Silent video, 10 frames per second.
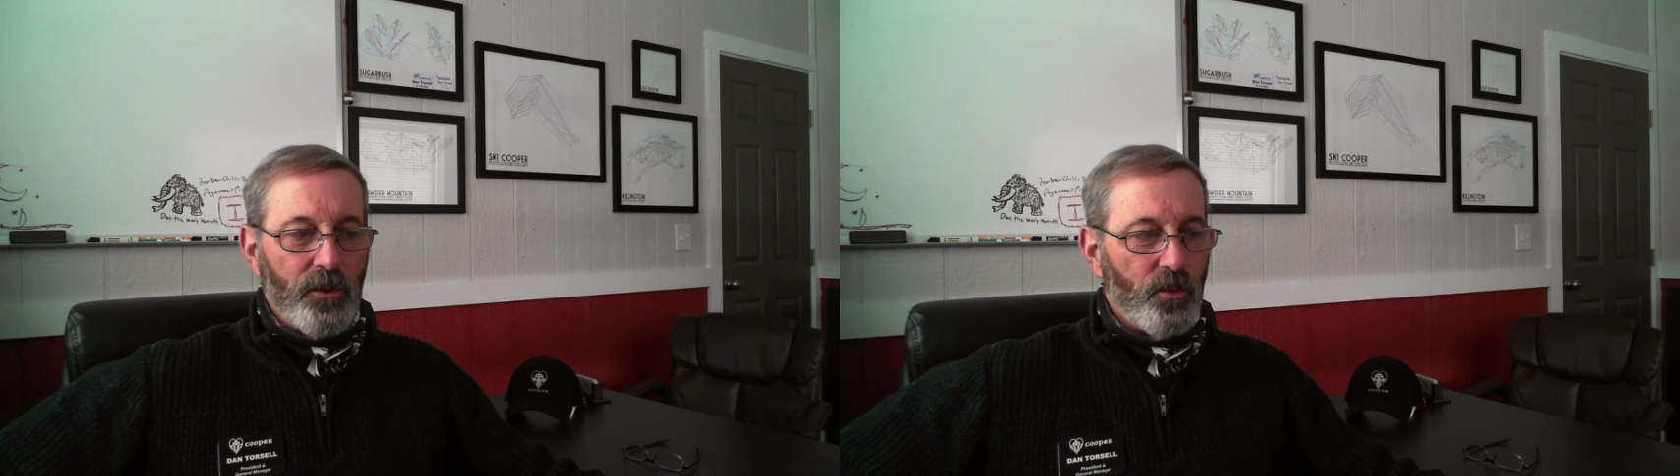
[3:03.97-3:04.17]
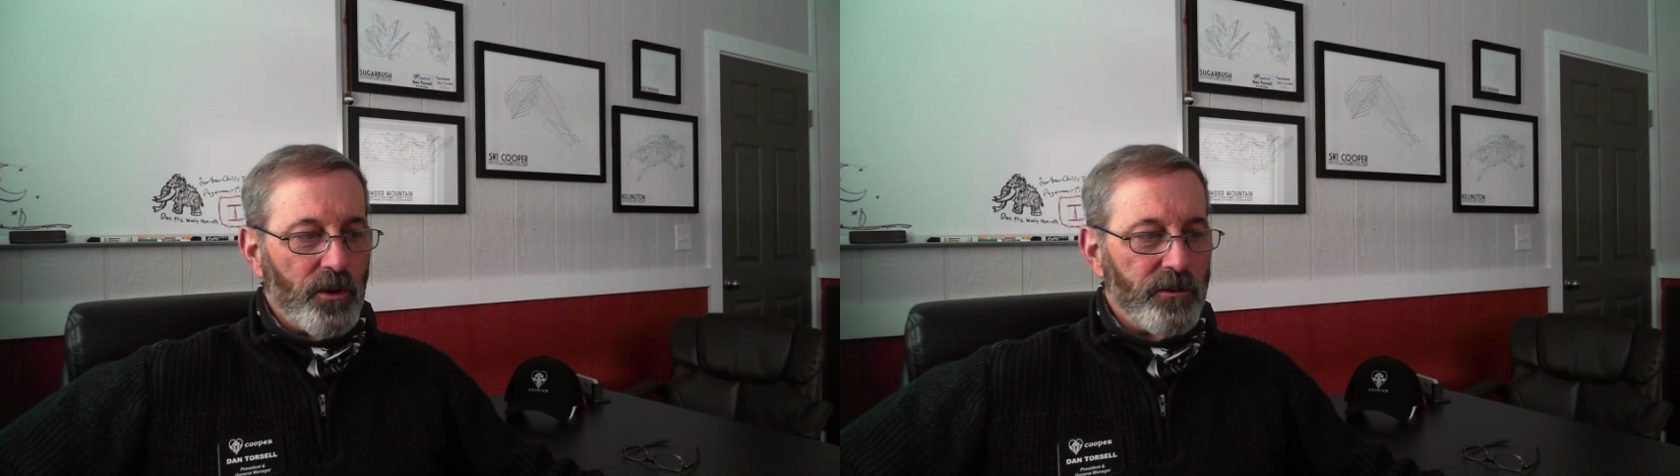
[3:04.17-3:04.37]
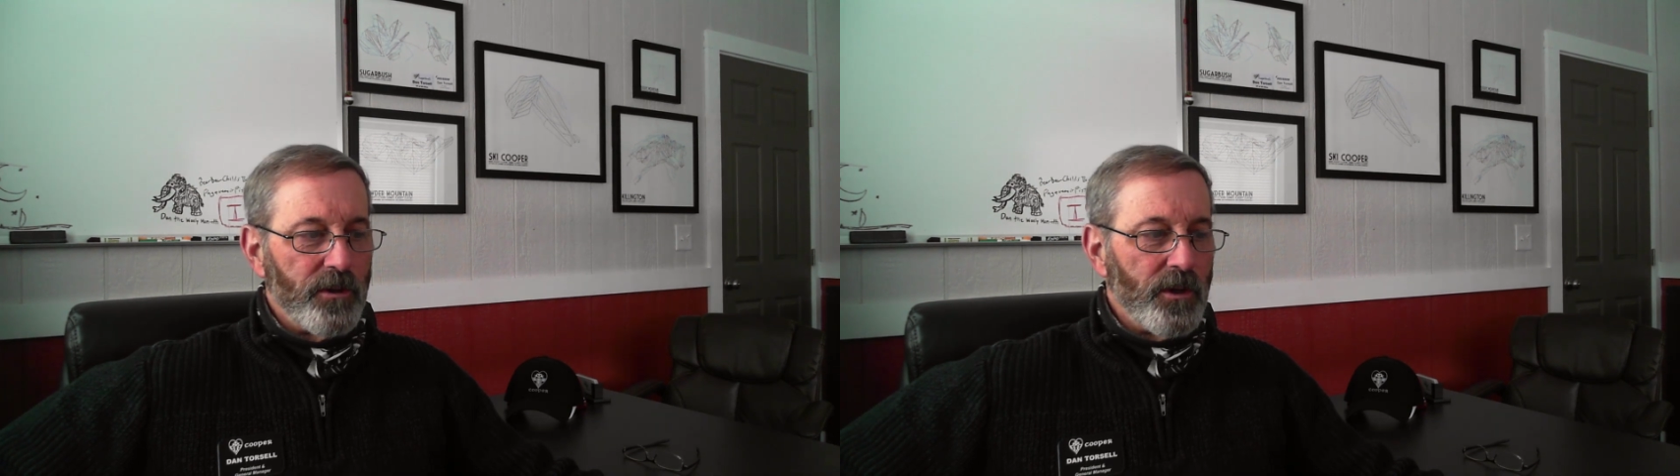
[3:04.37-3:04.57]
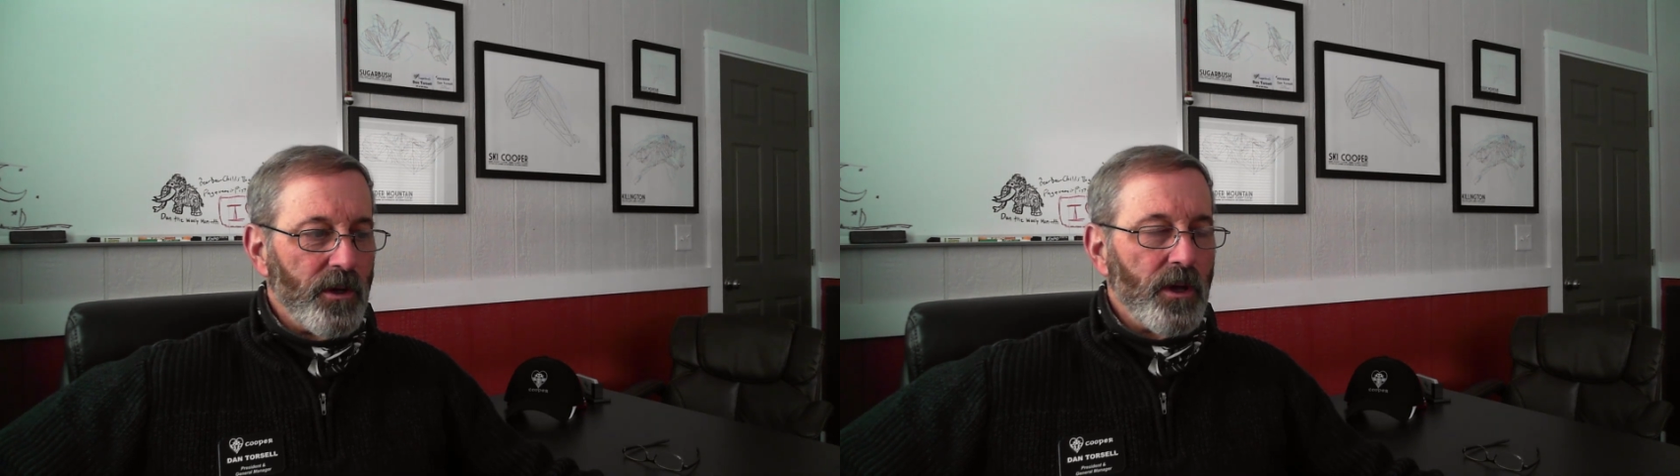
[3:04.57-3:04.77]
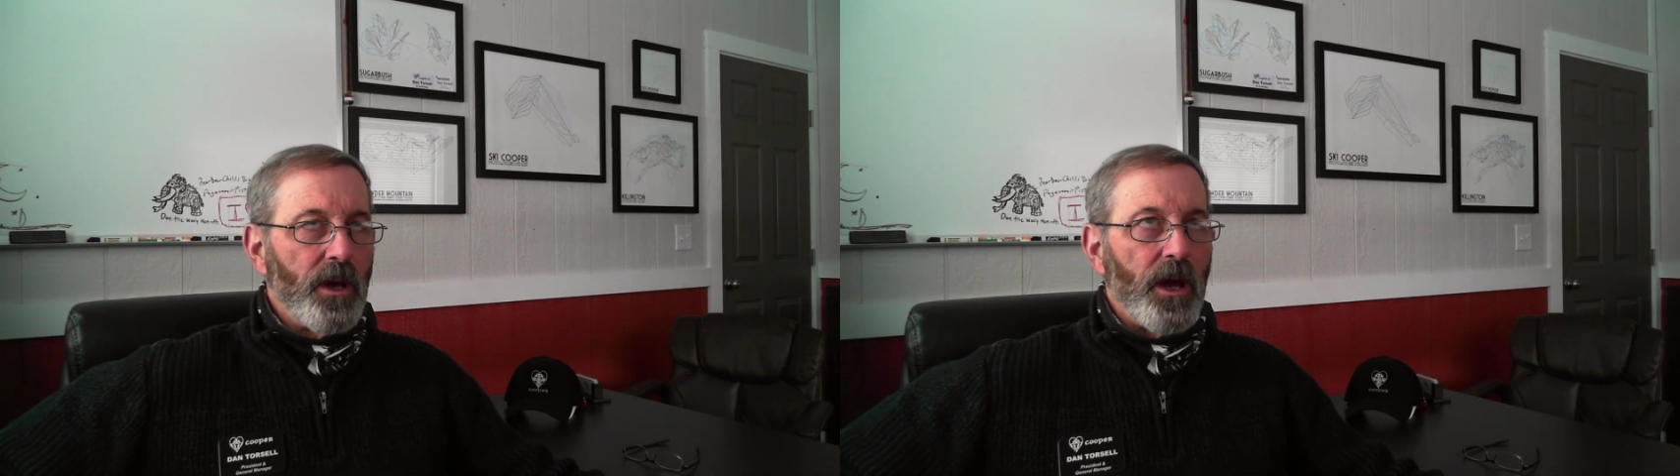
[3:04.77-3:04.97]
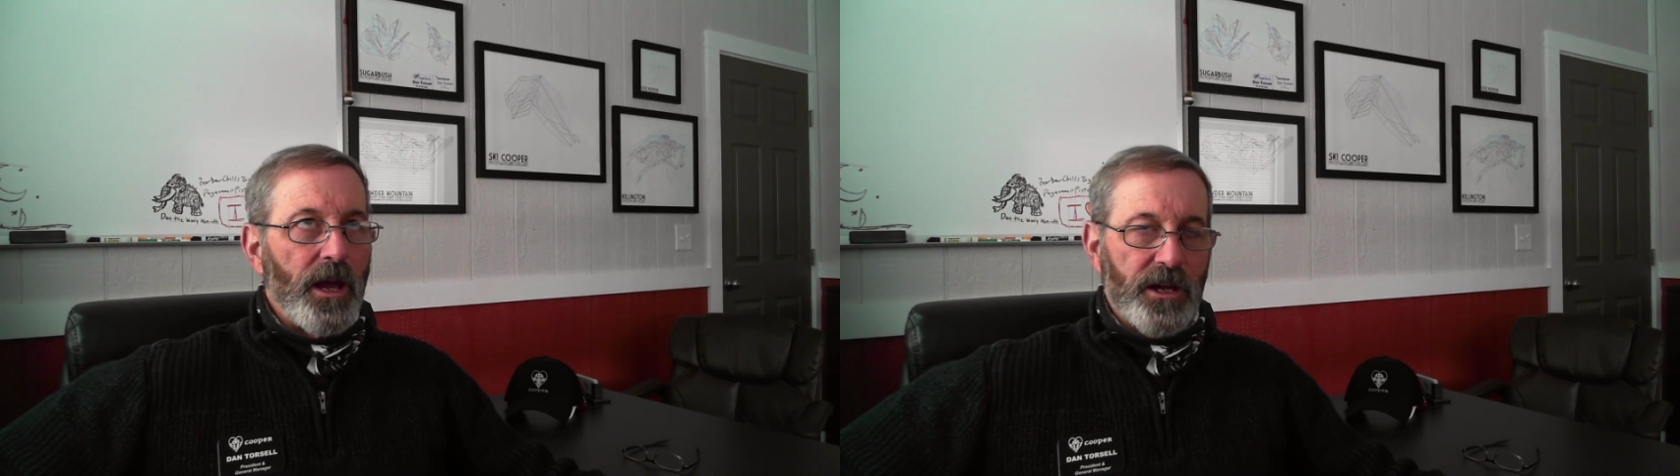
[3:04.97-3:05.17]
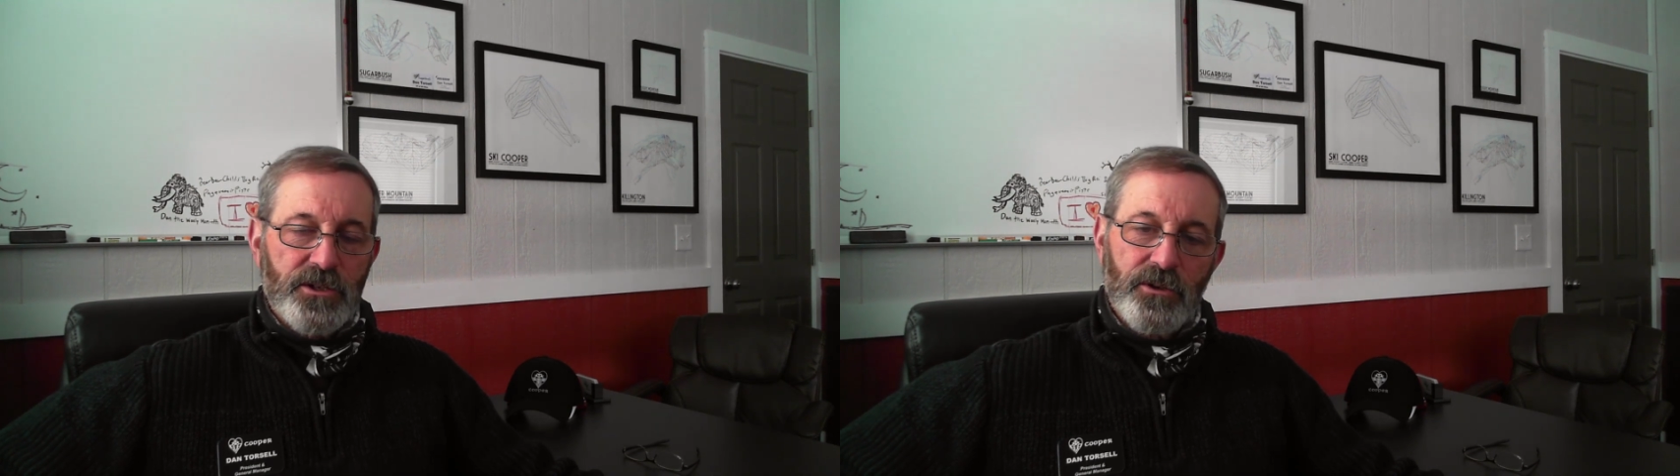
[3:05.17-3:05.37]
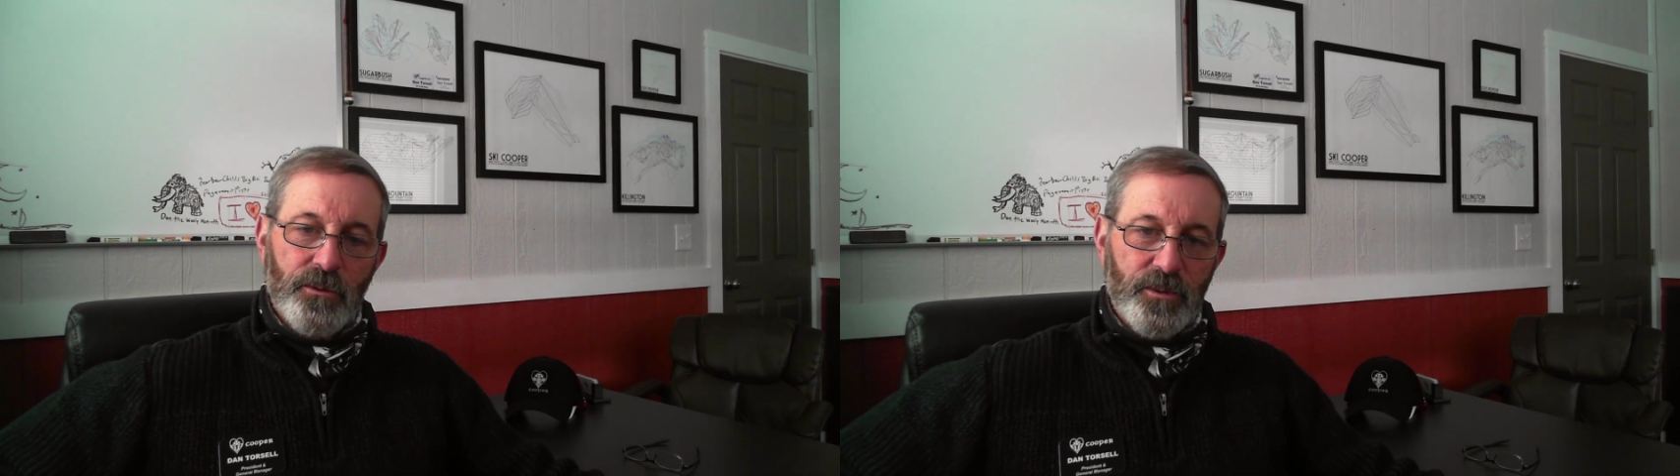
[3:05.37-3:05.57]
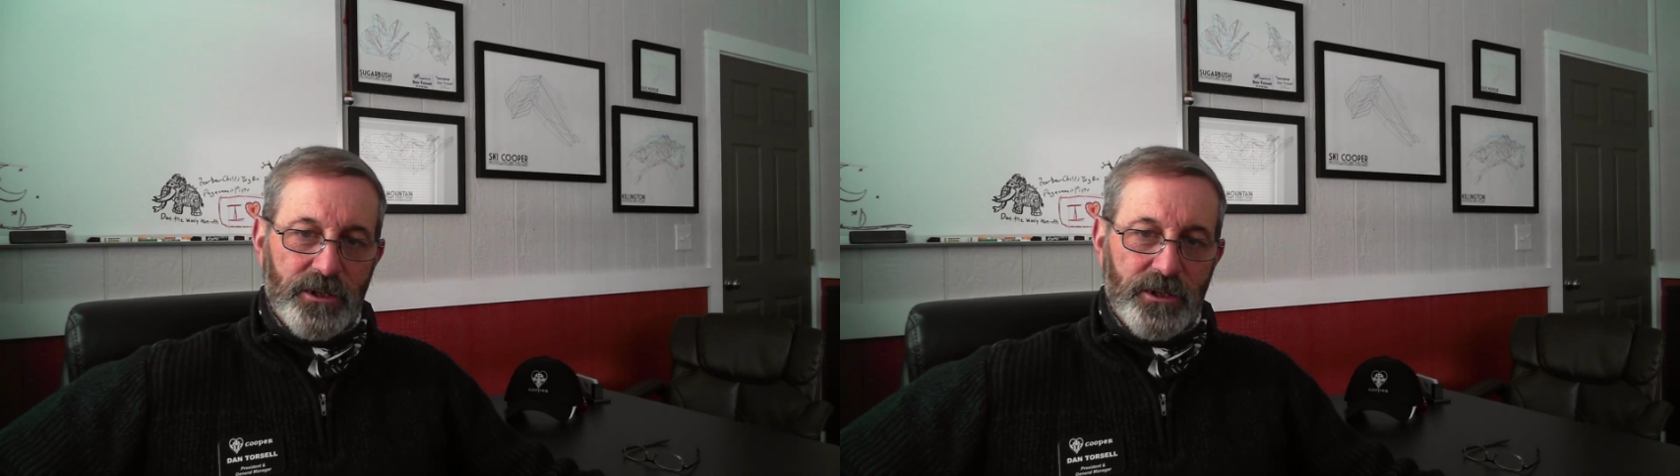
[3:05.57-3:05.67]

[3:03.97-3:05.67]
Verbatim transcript: I would ask you to